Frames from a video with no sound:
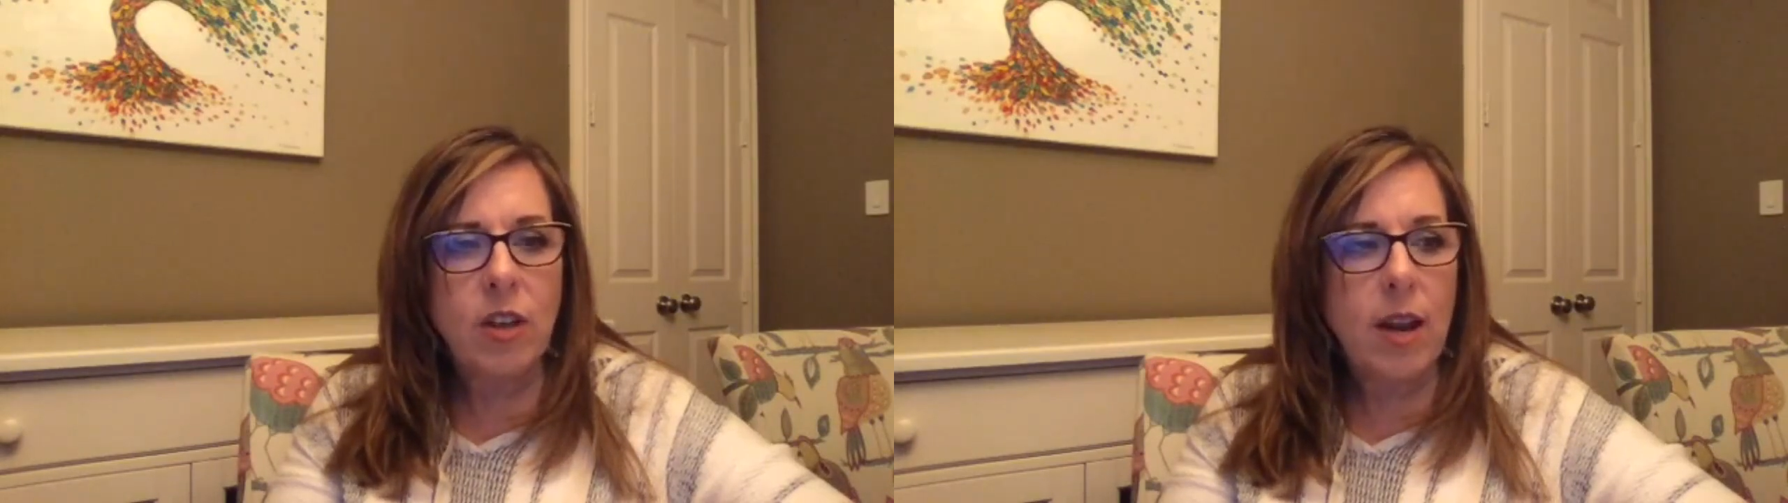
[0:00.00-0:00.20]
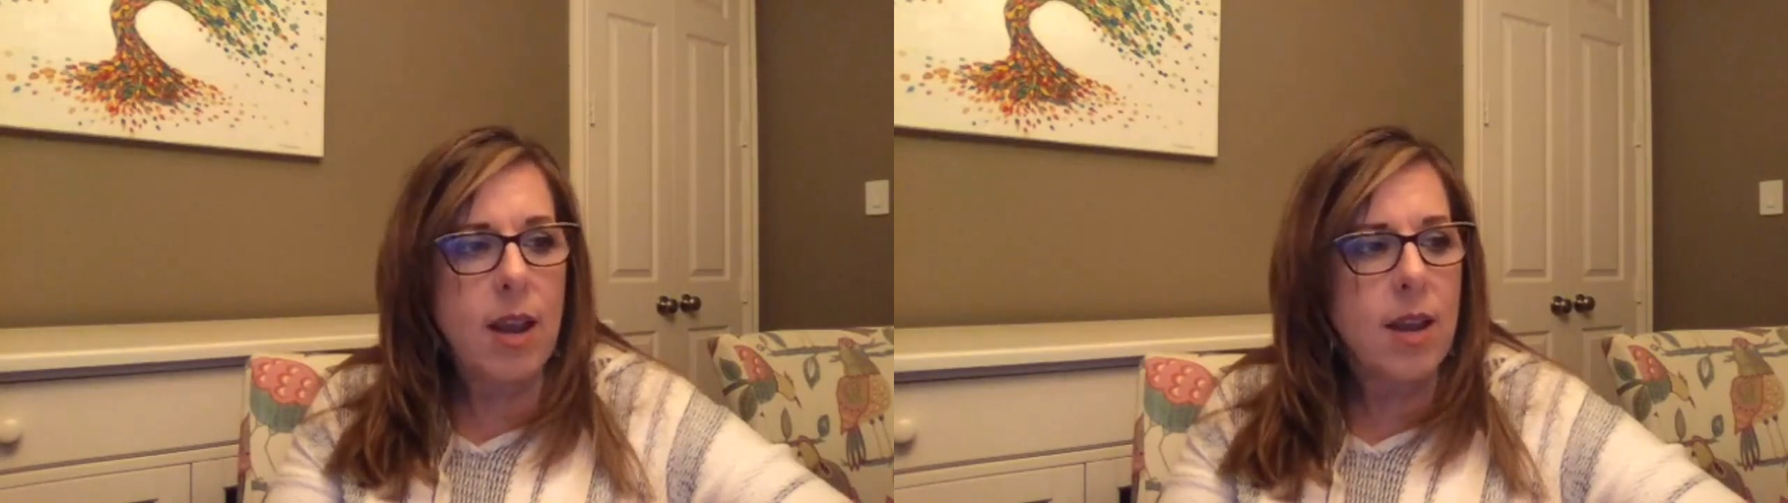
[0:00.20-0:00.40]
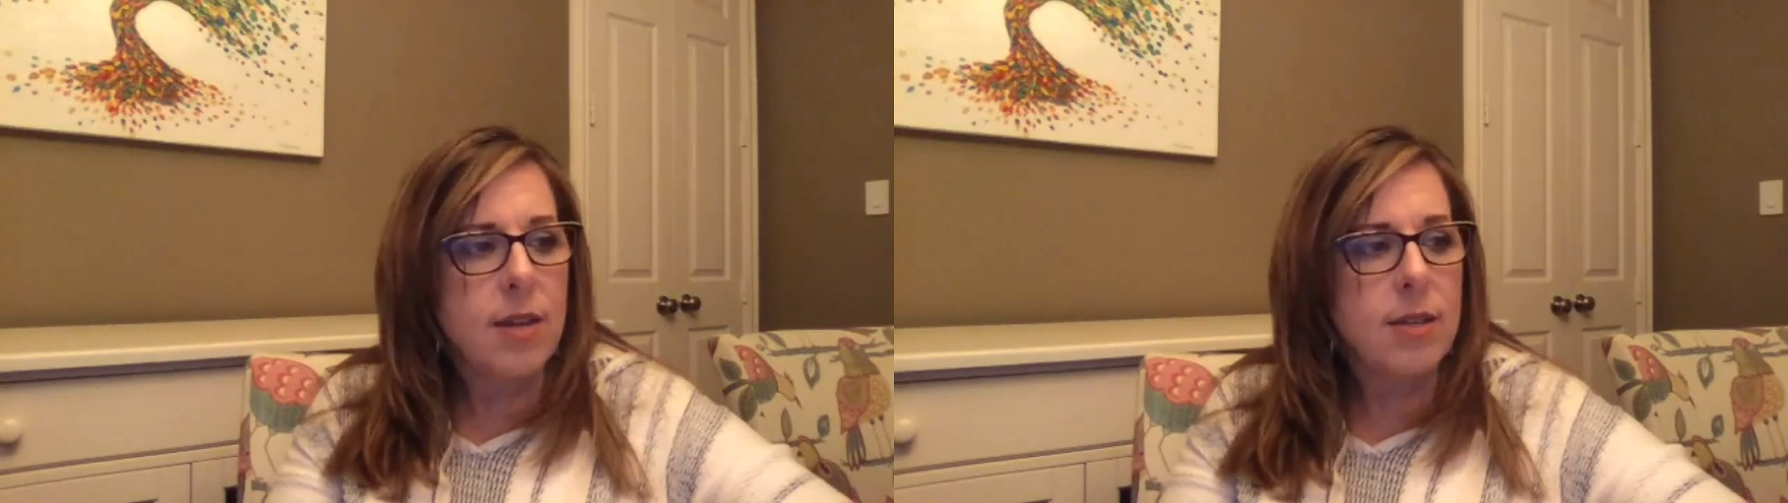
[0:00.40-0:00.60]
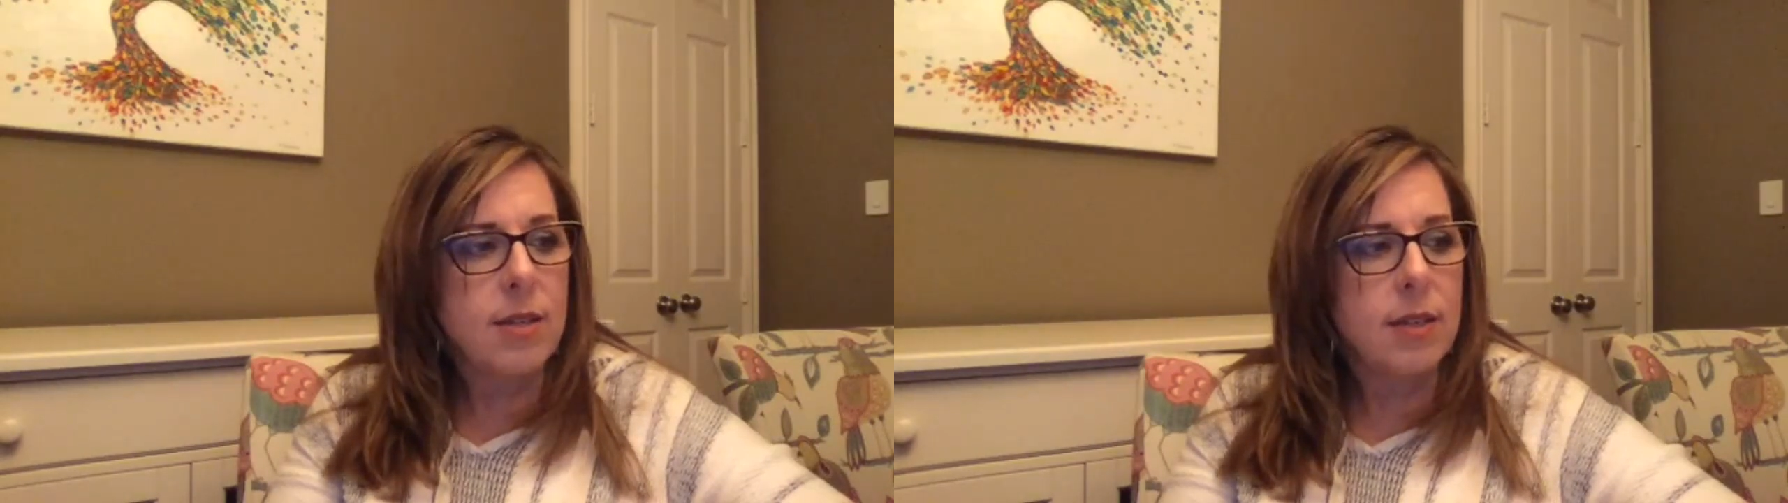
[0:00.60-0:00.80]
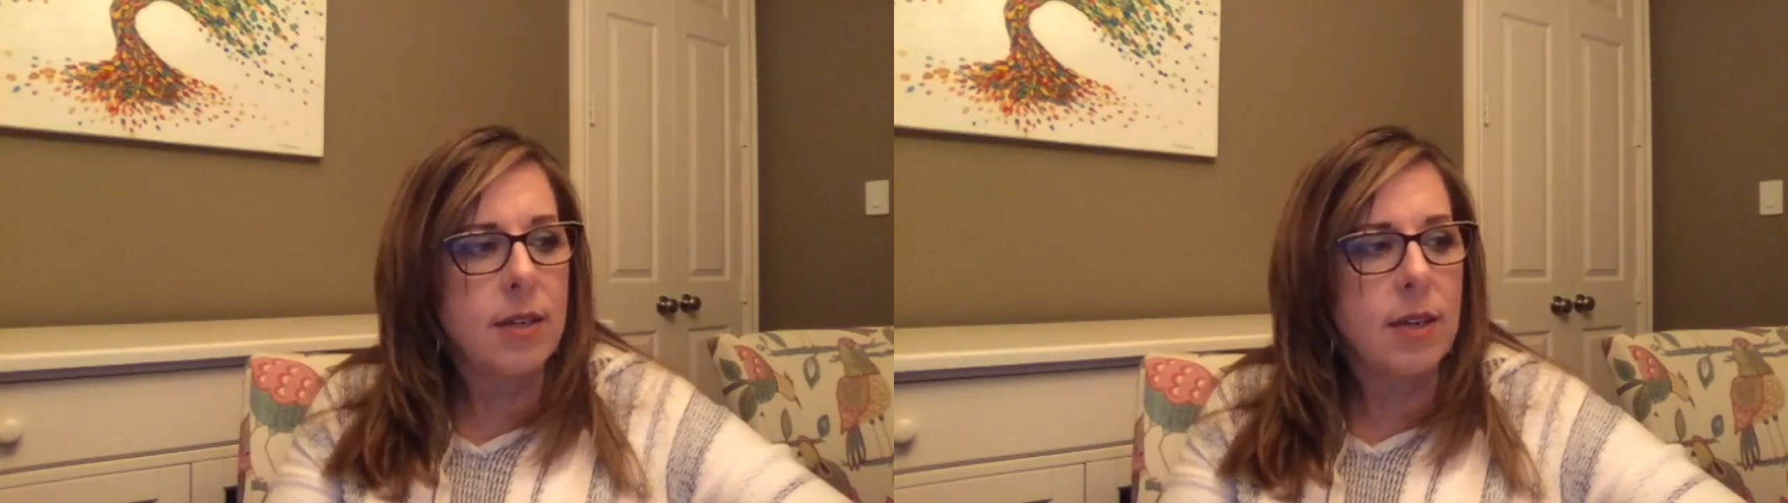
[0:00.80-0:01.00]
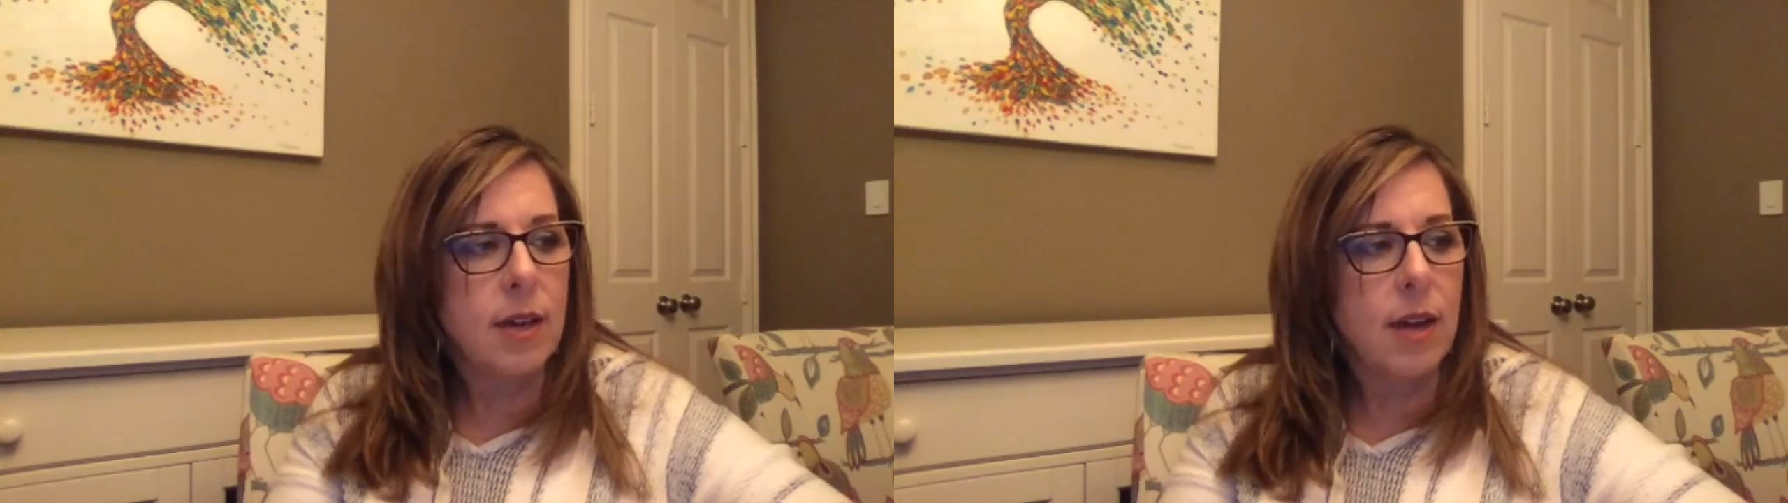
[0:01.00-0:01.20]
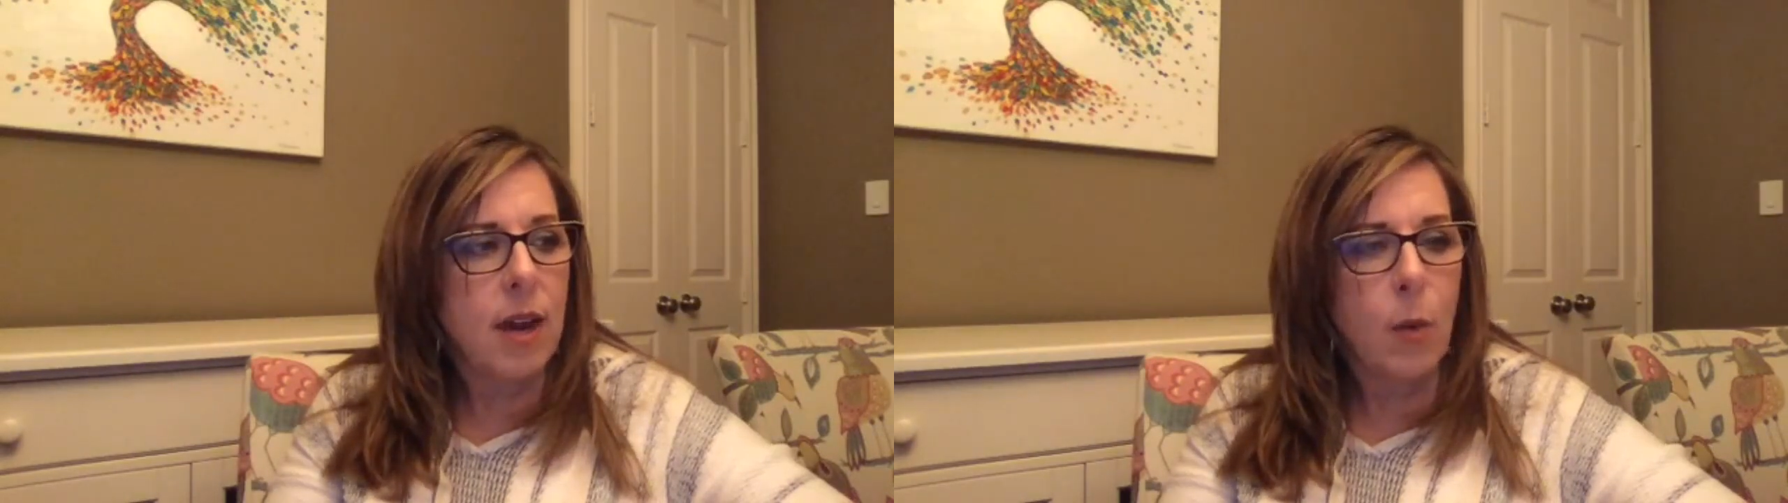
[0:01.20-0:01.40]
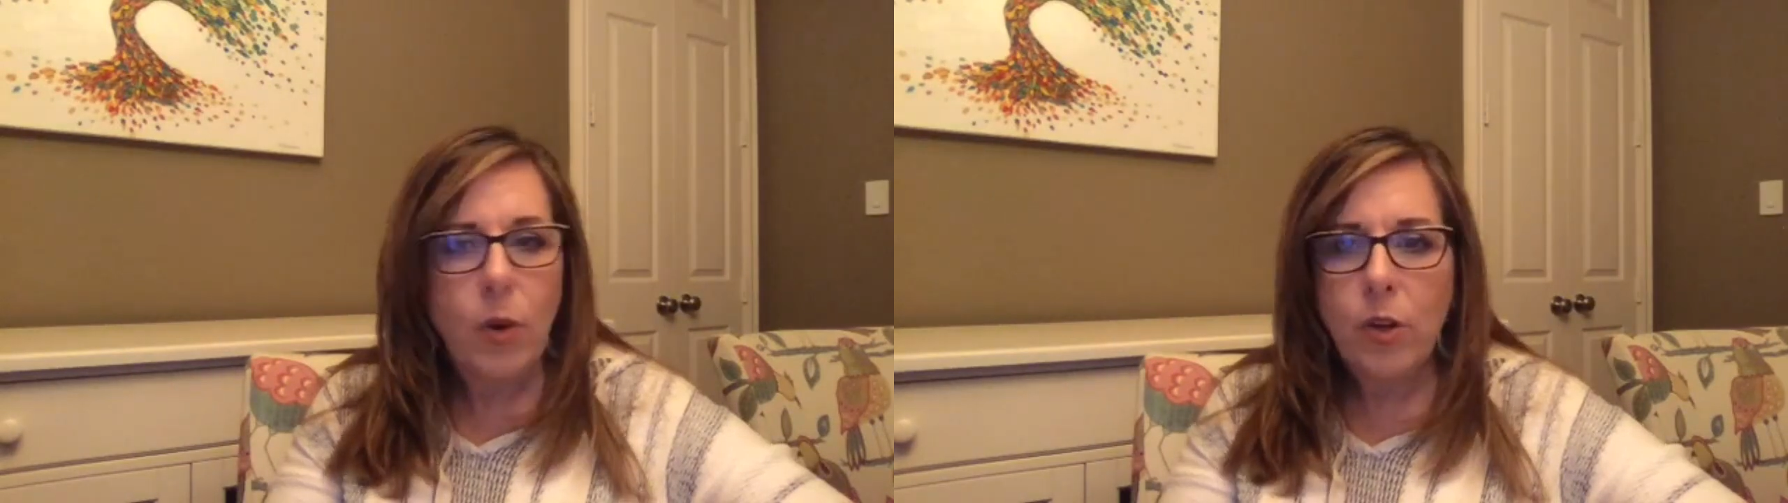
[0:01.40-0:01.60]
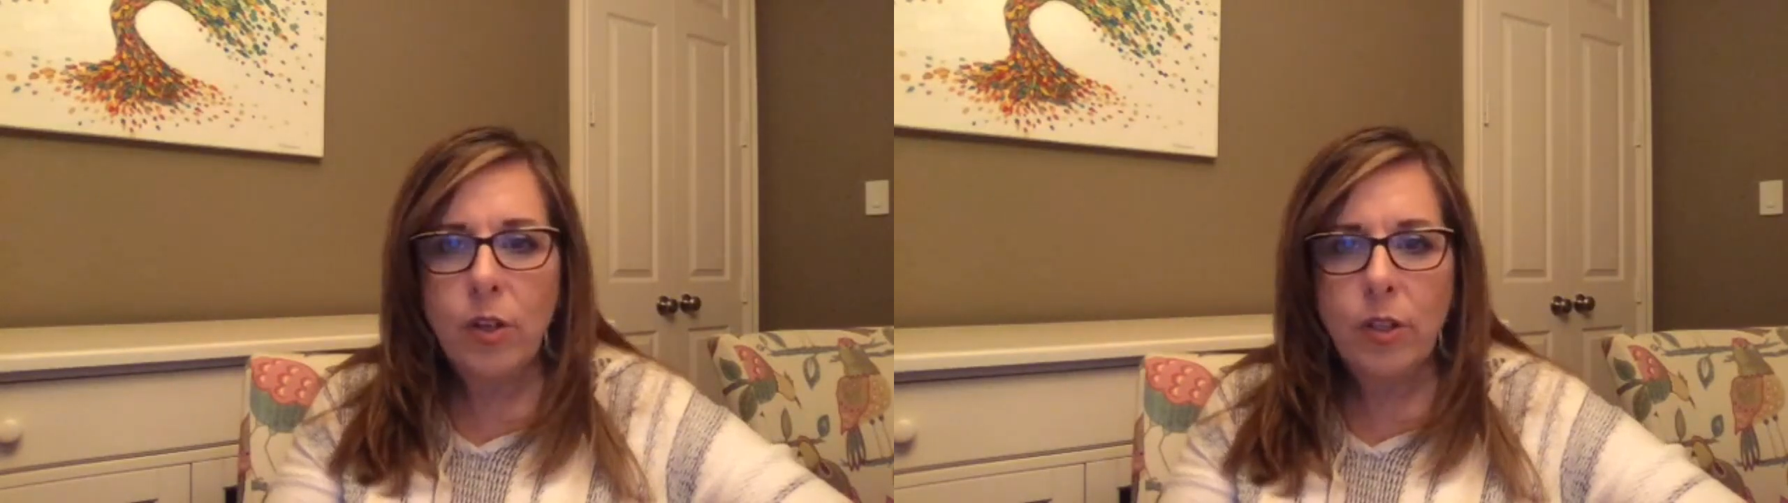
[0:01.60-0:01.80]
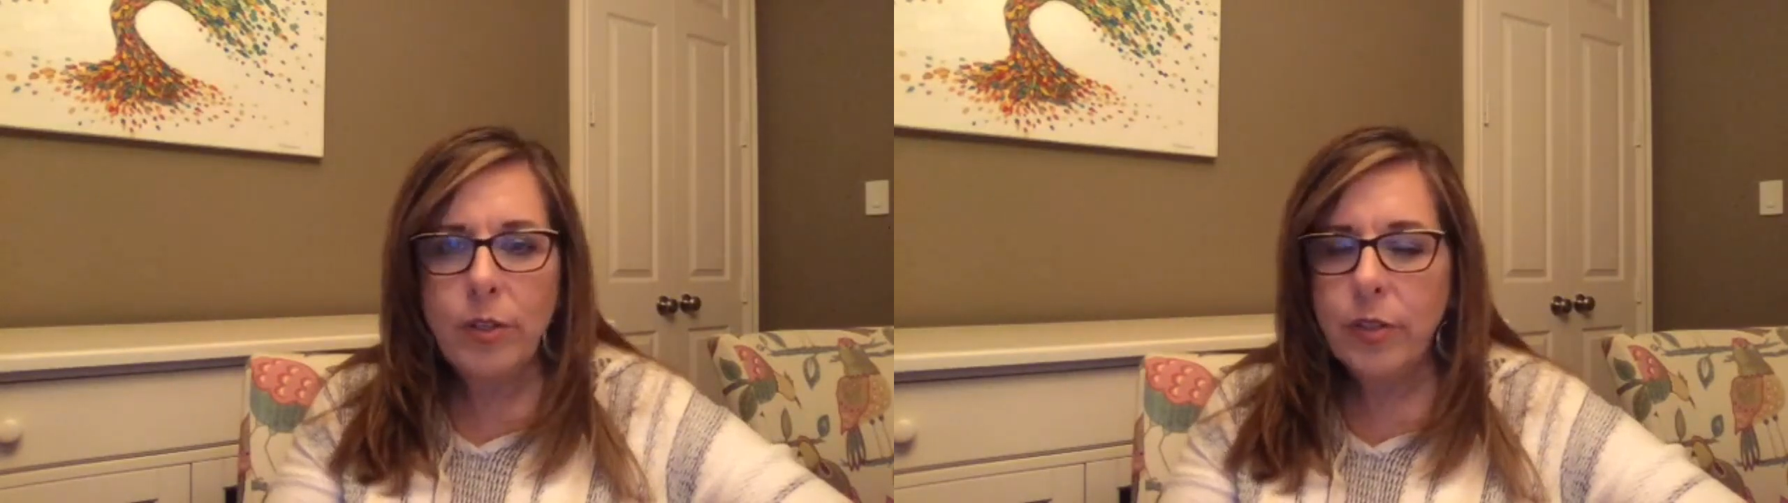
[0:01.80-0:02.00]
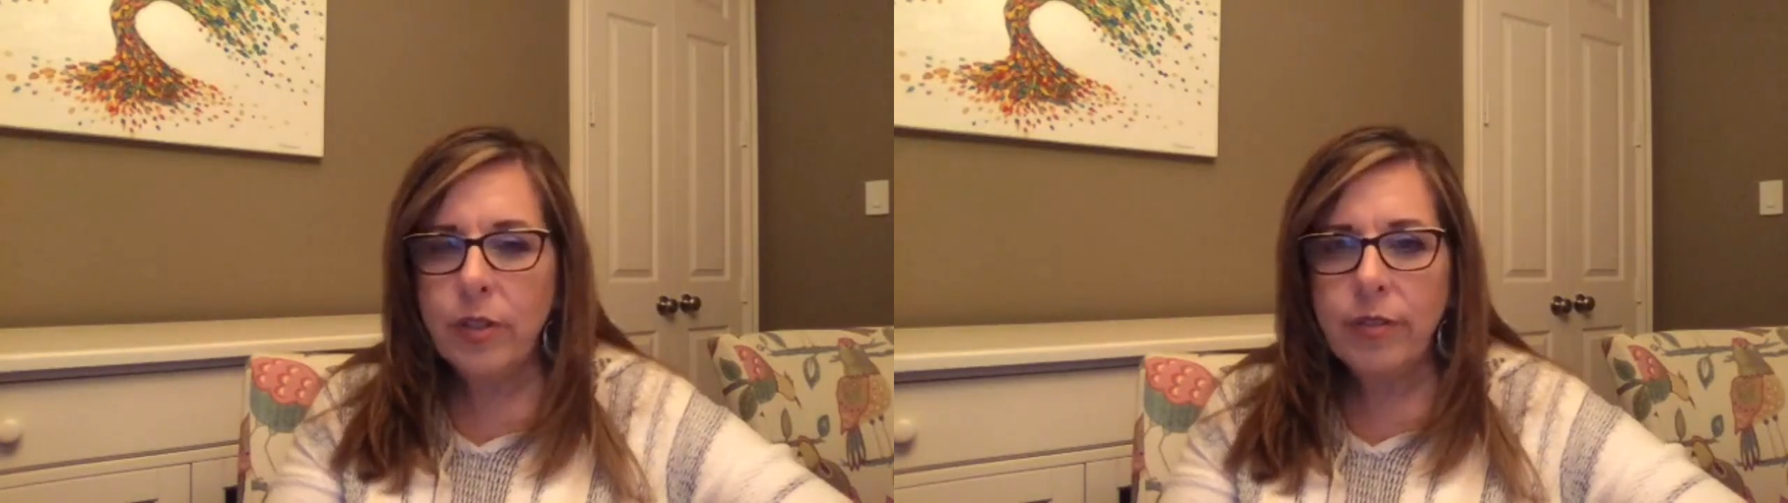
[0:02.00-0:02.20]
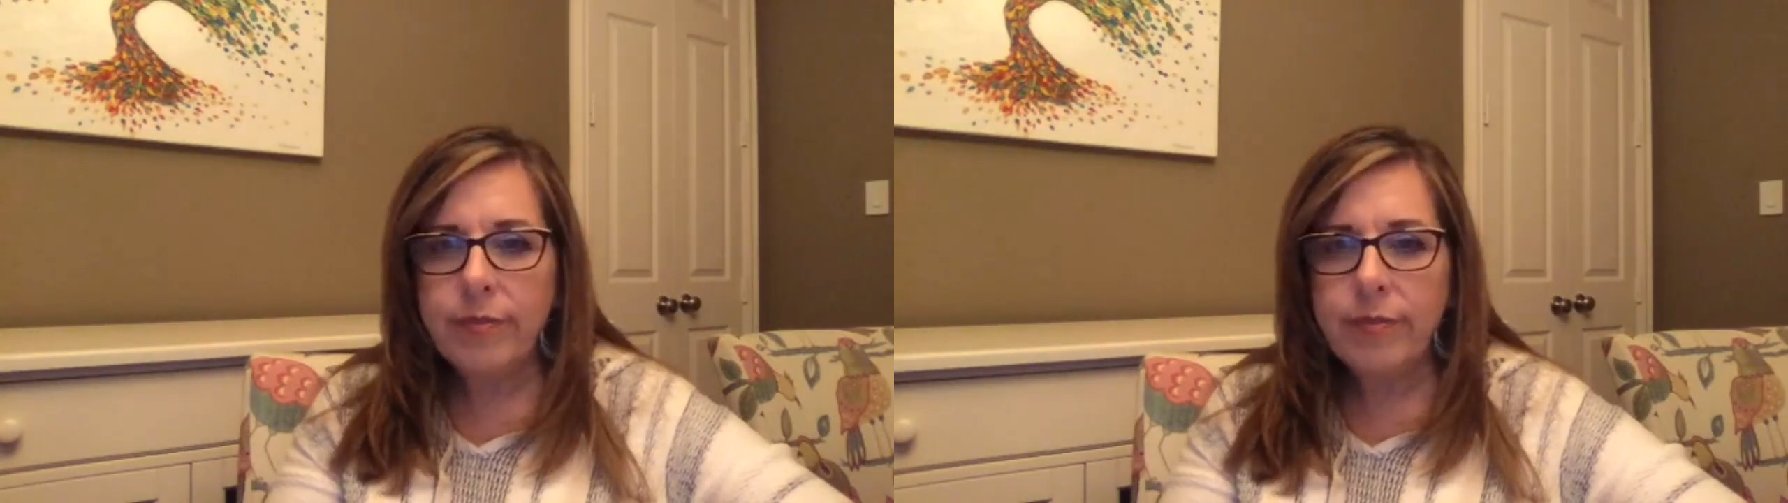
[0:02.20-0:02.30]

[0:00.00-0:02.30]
And I wasn't going to lose her.